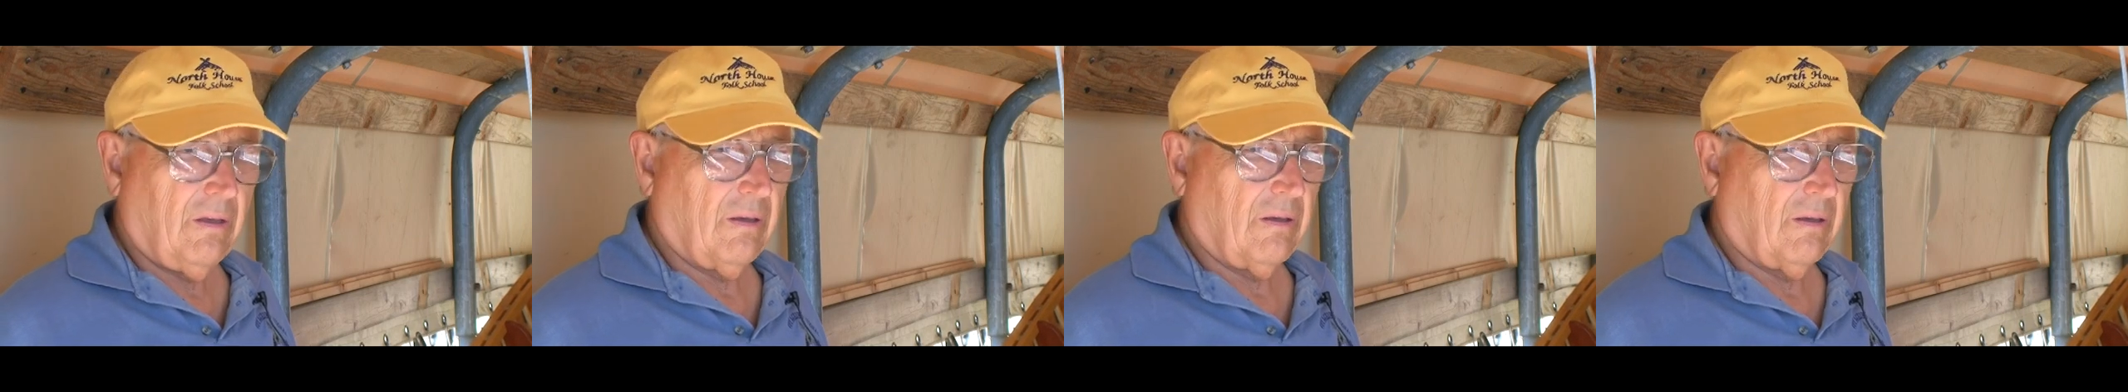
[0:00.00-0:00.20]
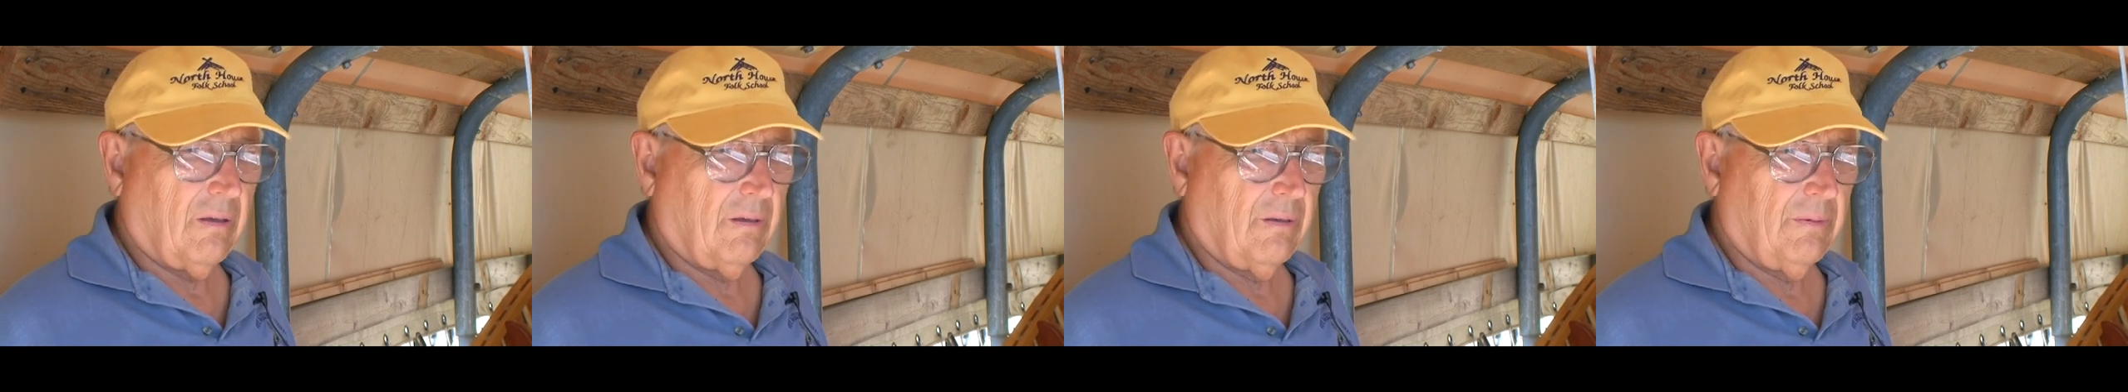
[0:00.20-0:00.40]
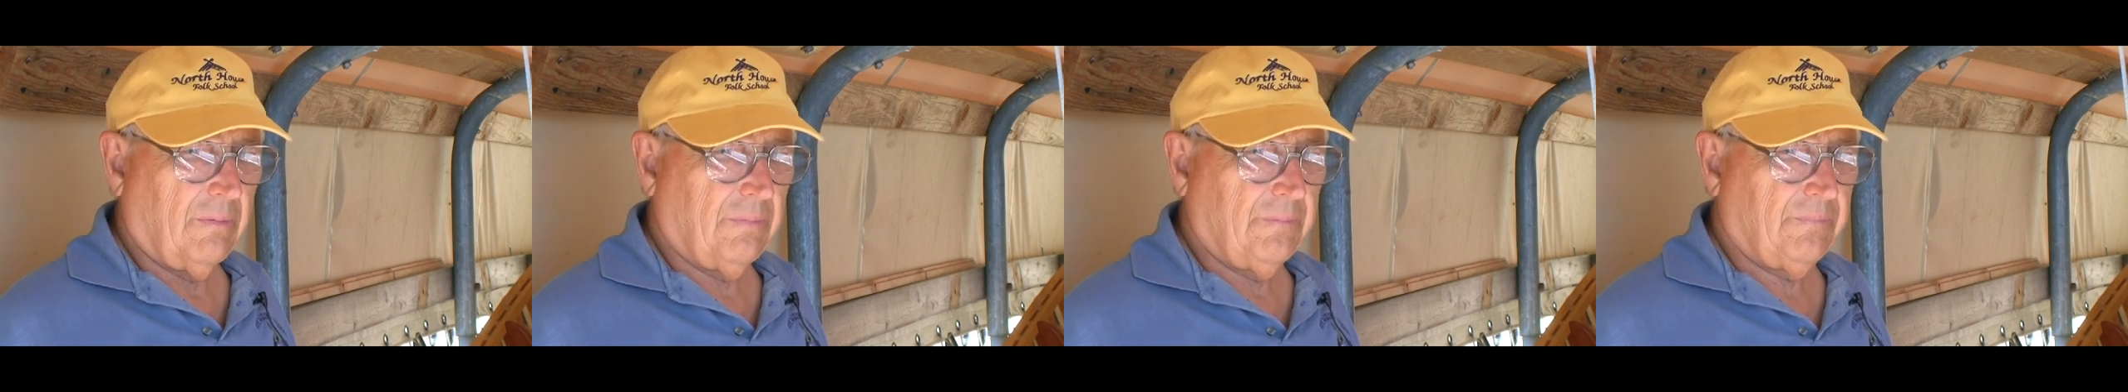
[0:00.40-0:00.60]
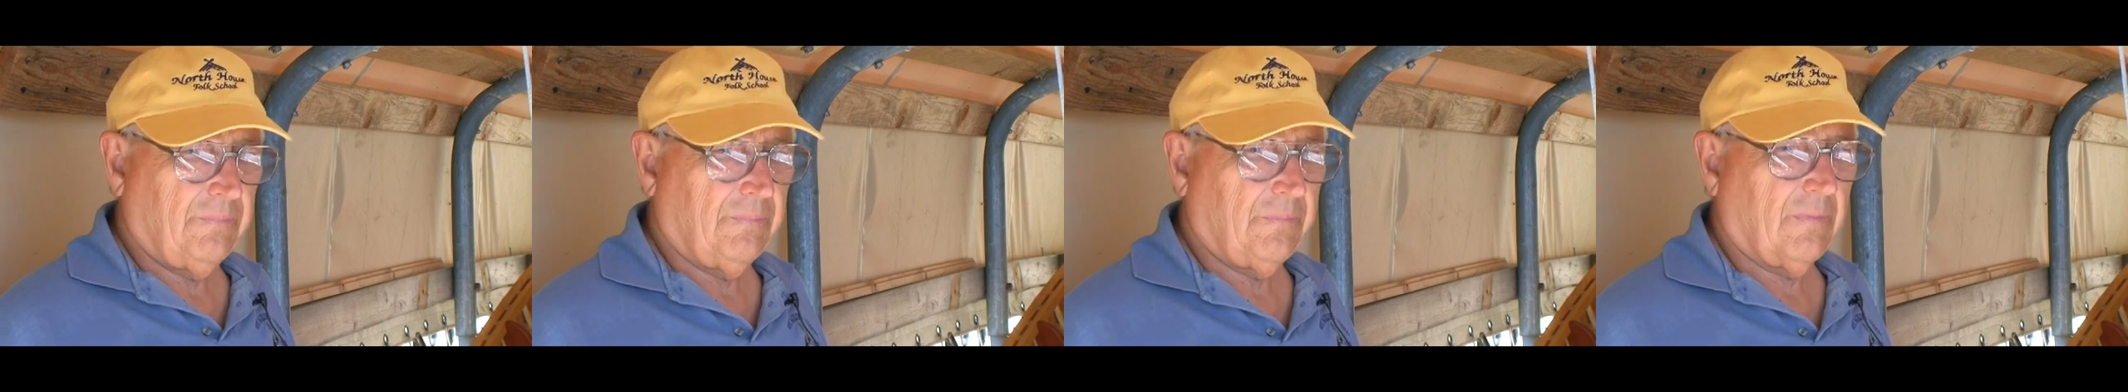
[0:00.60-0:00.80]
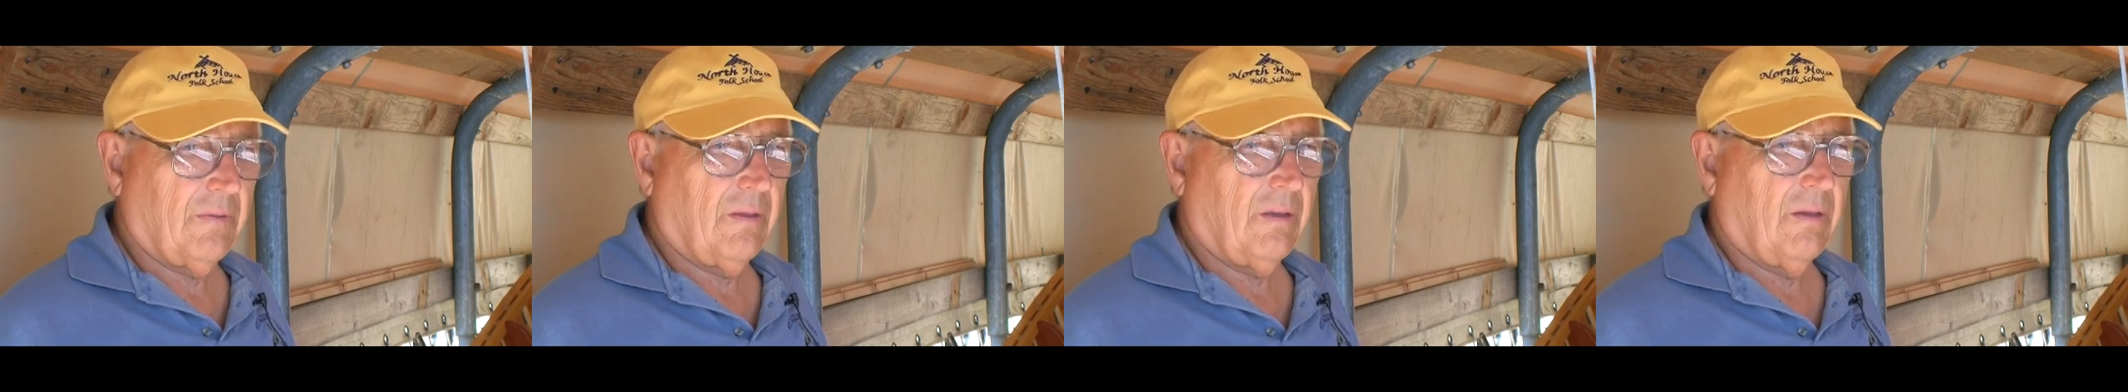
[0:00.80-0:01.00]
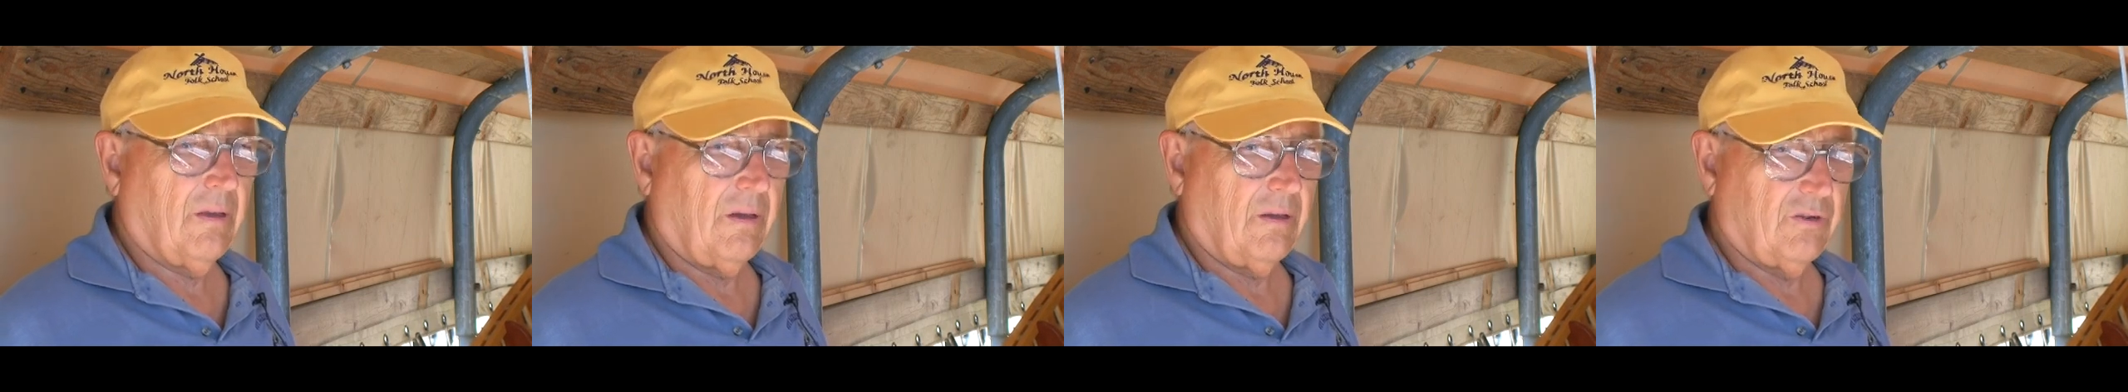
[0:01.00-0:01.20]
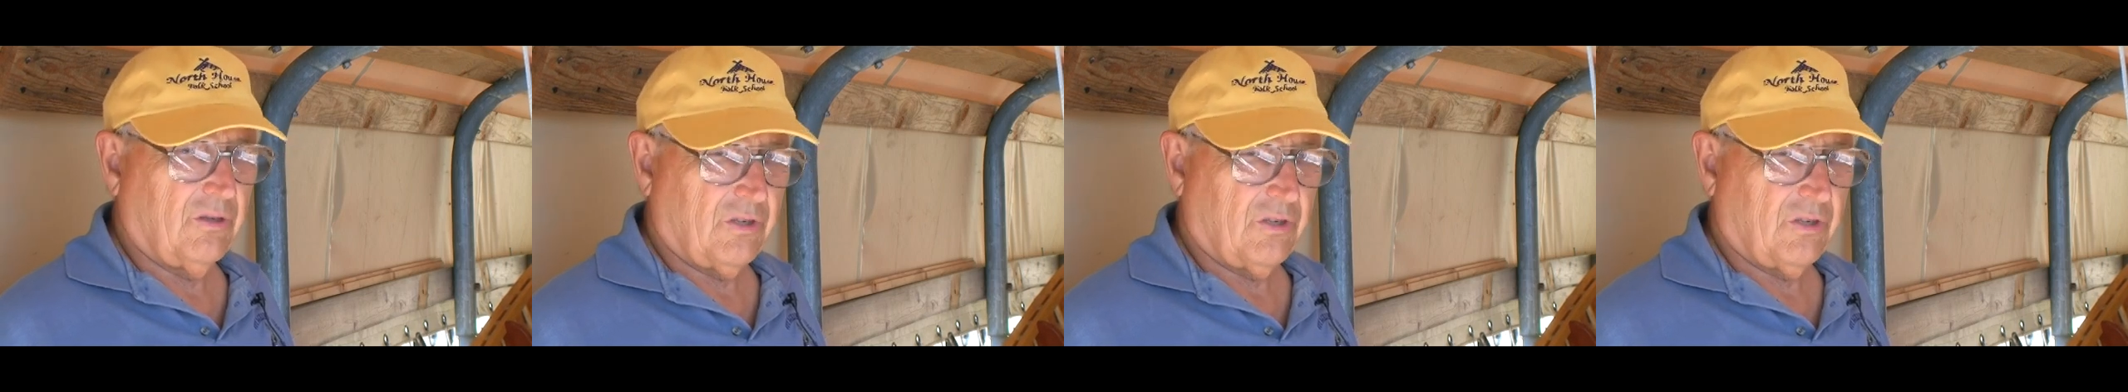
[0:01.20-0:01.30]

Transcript: Um, I